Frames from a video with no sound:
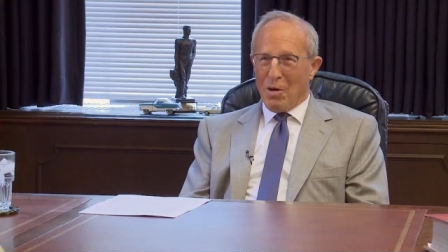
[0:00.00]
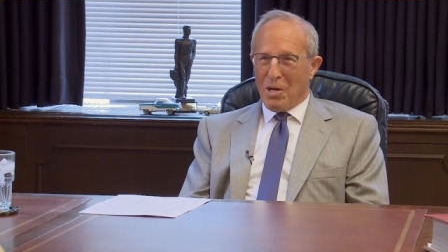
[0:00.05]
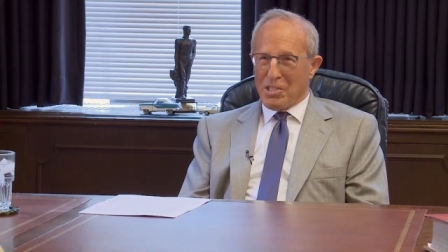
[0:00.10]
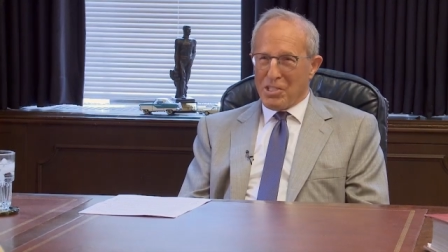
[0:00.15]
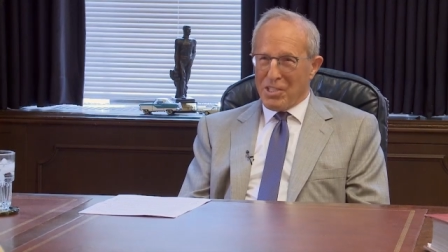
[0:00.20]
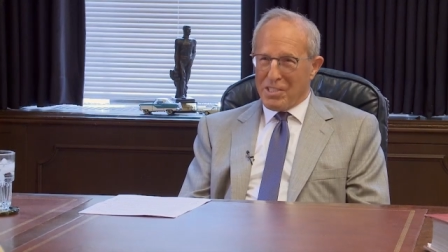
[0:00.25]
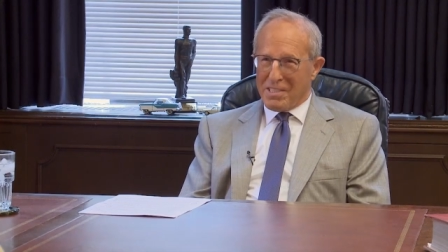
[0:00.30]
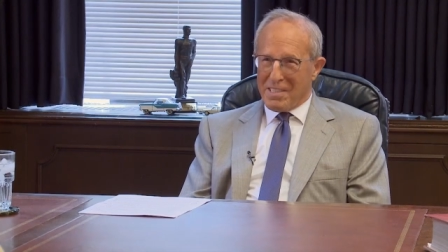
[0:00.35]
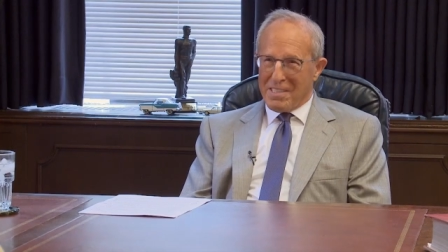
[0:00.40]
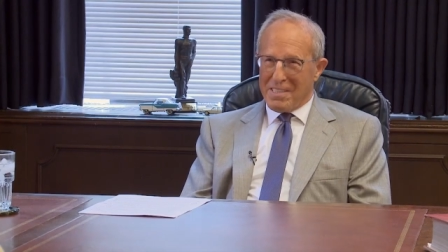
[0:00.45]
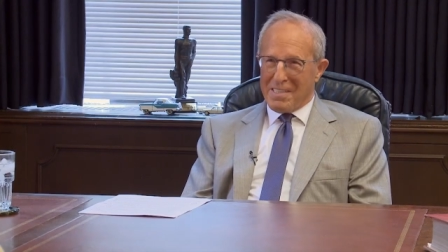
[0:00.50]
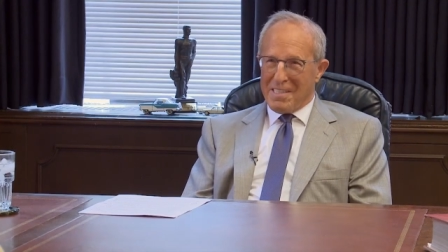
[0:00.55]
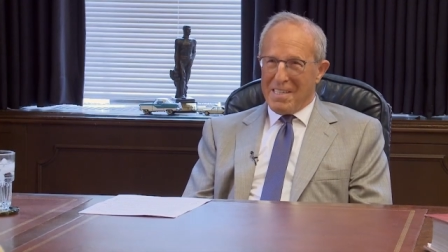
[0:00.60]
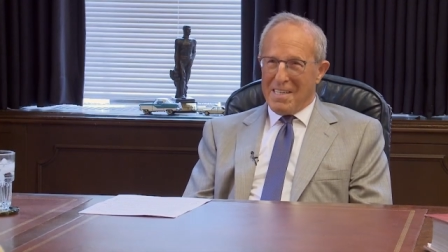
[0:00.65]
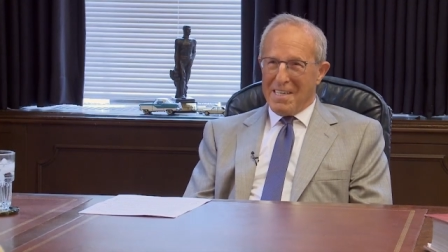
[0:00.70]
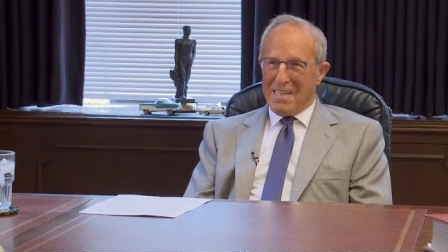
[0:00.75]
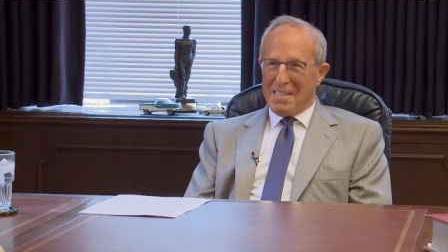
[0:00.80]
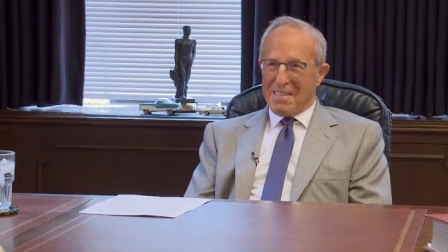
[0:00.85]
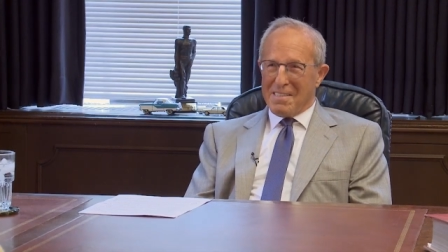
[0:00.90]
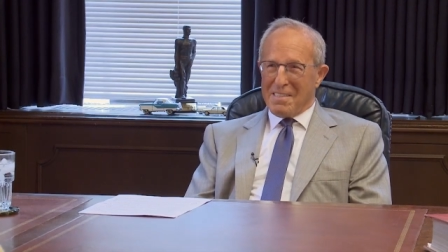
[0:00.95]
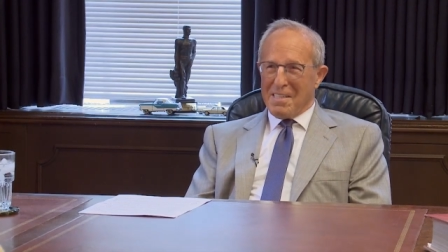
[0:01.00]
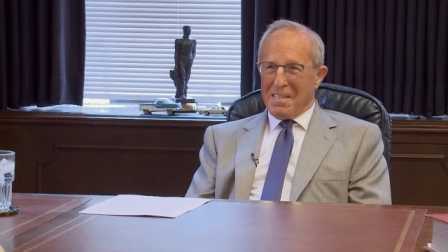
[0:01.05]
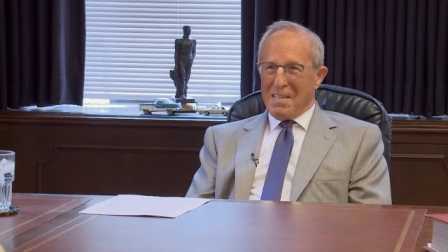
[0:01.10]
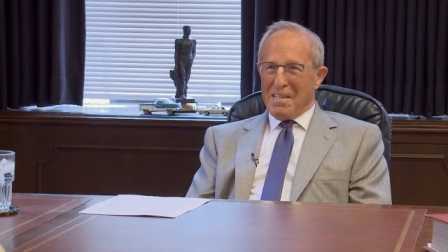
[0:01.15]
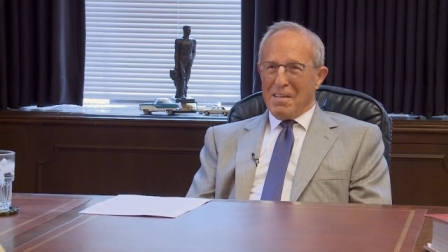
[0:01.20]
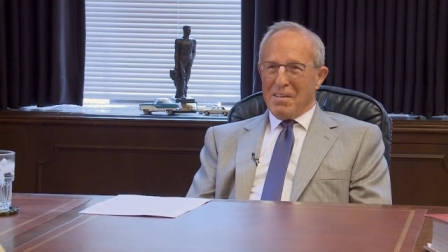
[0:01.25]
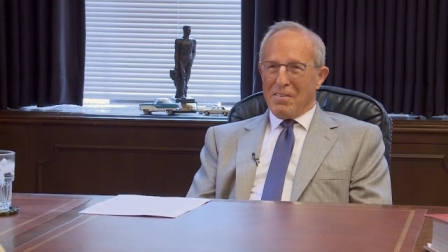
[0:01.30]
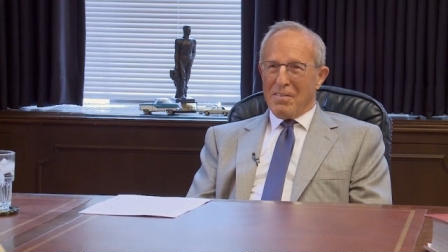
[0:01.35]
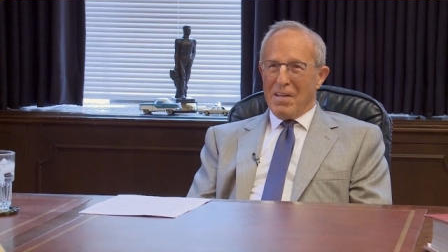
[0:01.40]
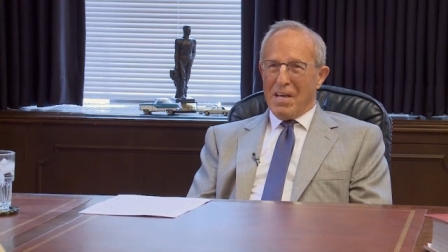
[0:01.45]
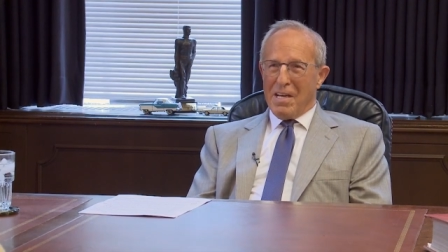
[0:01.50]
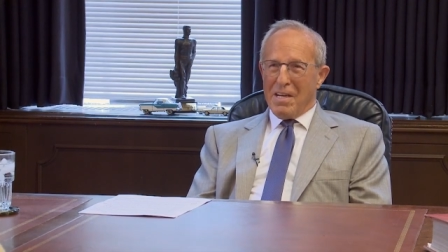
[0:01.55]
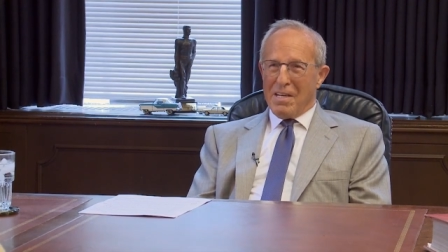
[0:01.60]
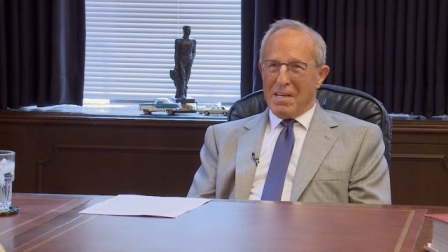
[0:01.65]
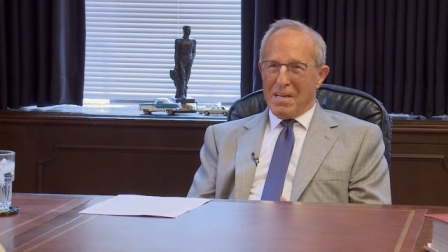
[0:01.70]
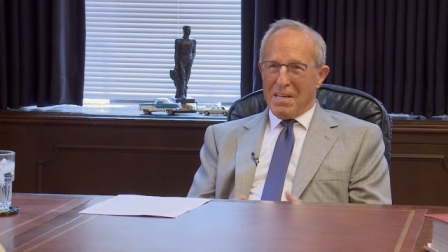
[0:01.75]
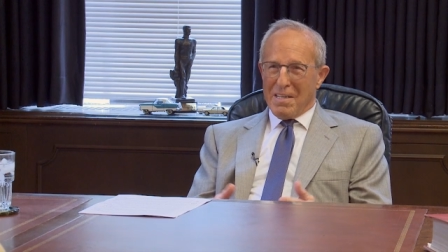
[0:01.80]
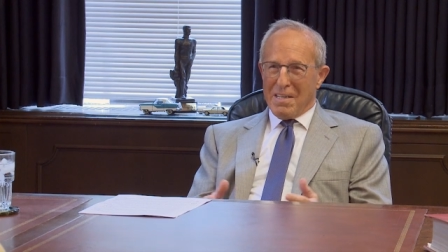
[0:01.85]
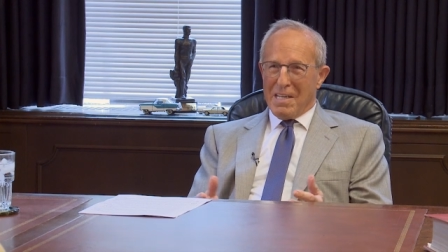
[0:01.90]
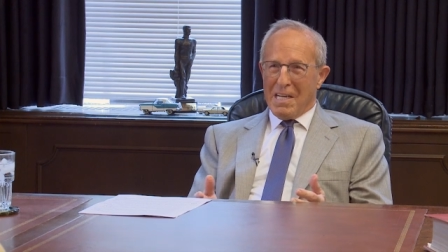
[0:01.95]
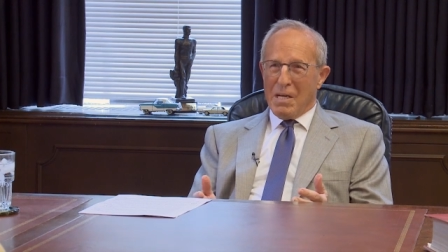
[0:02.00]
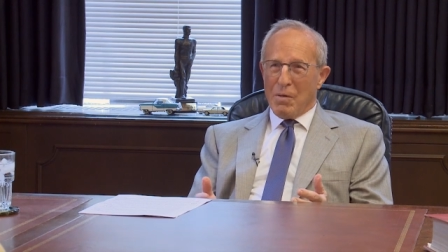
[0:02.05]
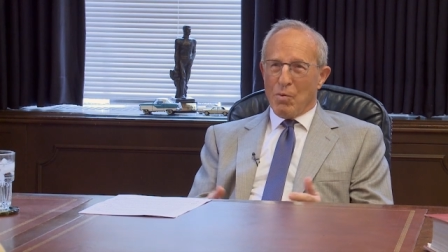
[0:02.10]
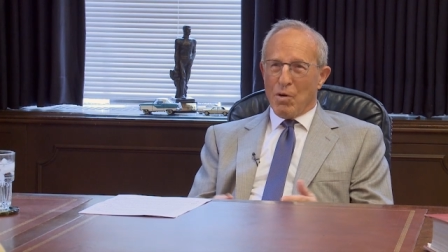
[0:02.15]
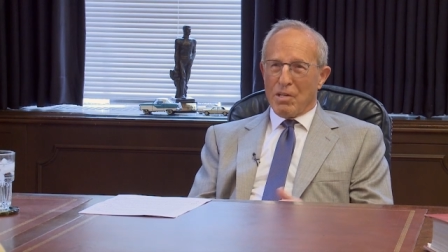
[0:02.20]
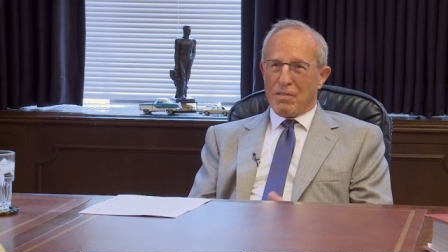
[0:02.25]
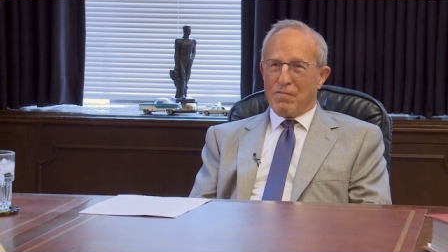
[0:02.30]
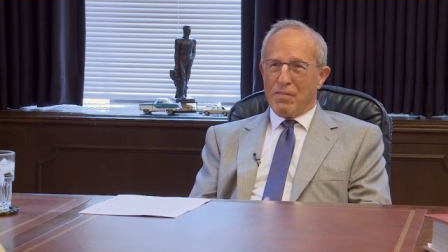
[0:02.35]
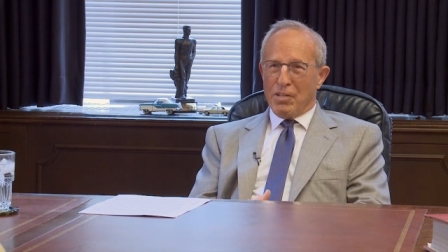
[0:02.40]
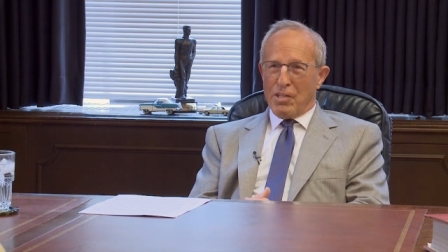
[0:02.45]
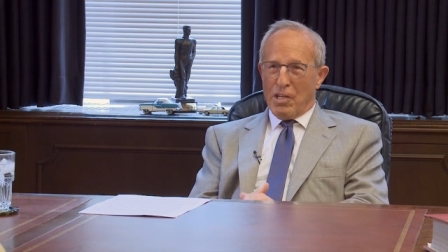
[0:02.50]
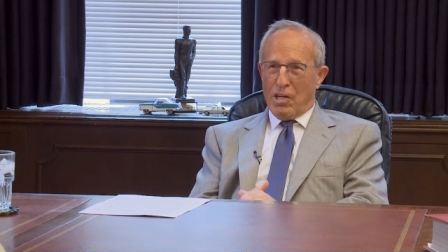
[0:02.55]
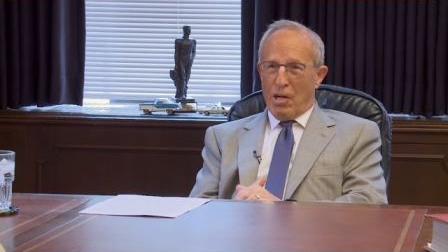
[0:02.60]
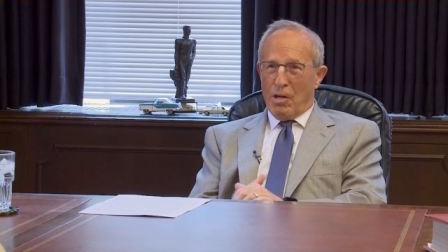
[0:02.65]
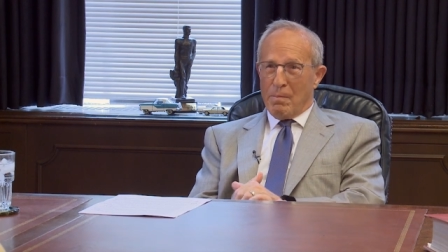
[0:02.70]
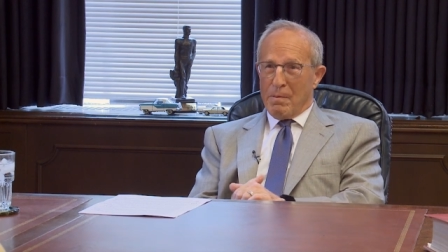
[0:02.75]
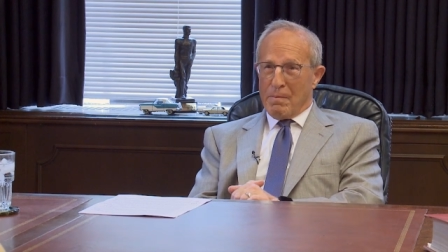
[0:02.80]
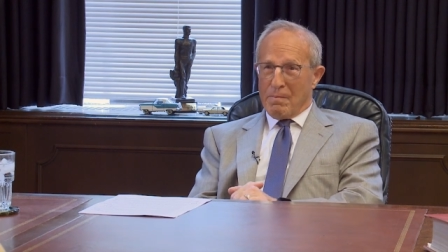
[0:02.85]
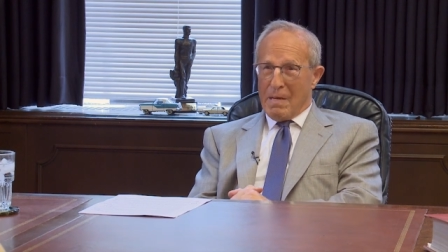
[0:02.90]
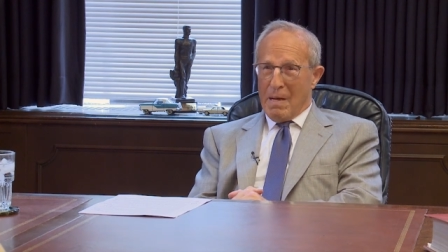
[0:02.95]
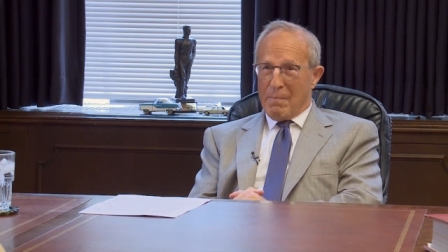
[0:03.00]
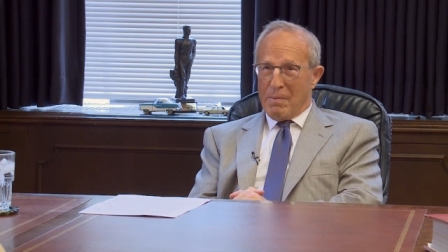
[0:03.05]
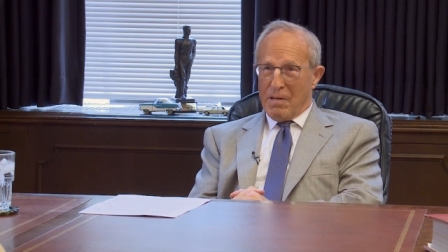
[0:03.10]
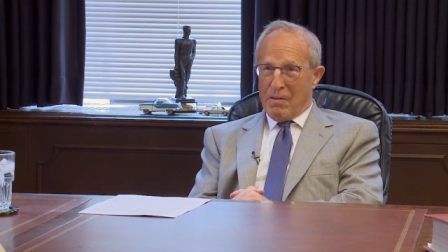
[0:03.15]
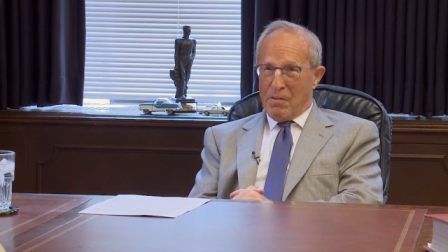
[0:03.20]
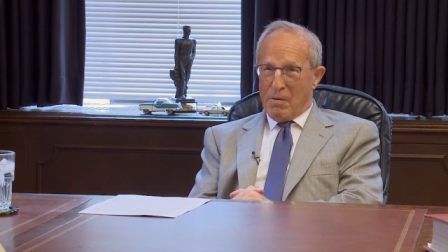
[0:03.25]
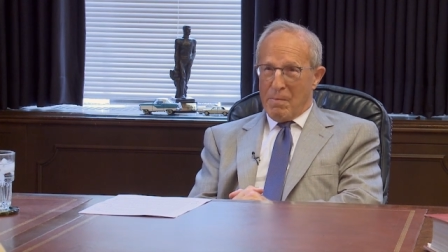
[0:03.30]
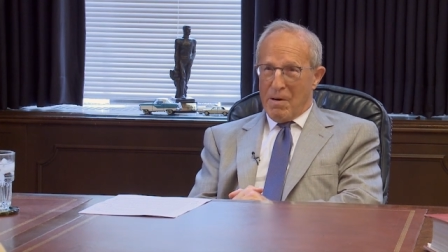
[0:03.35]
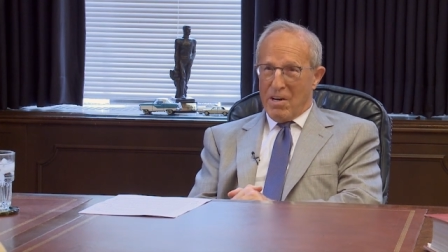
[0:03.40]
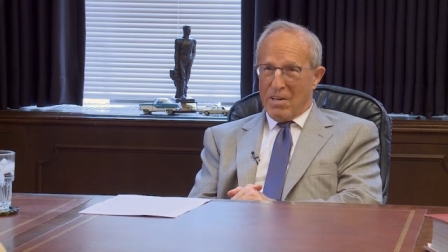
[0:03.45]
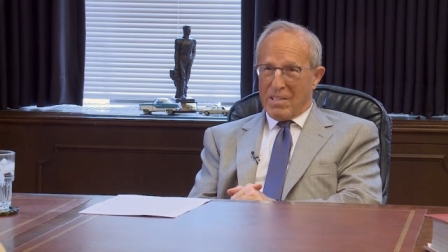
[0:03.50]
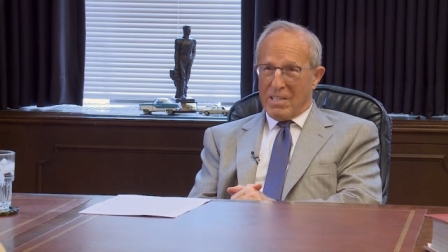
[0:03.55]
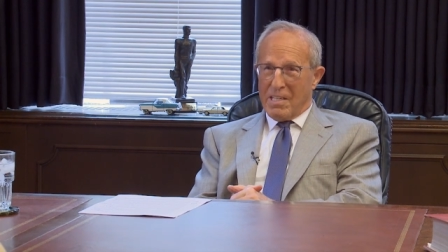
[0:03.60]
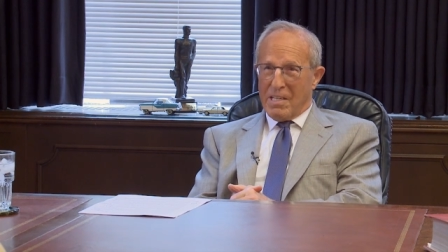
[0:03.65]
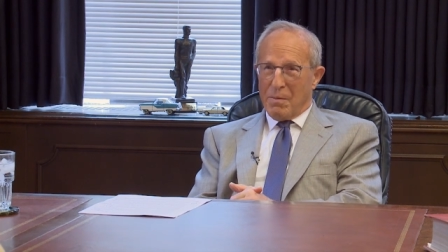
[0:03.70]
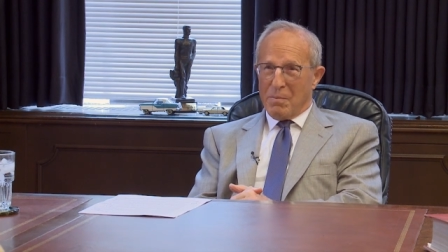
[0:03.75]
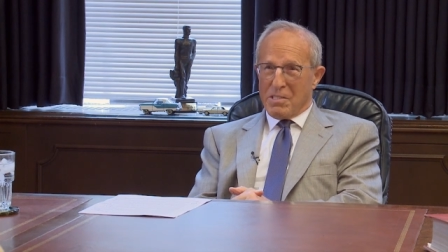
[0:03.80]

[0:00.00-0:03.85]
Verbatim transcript: Washington, and they uh, he worked for the Aluminum Company of America.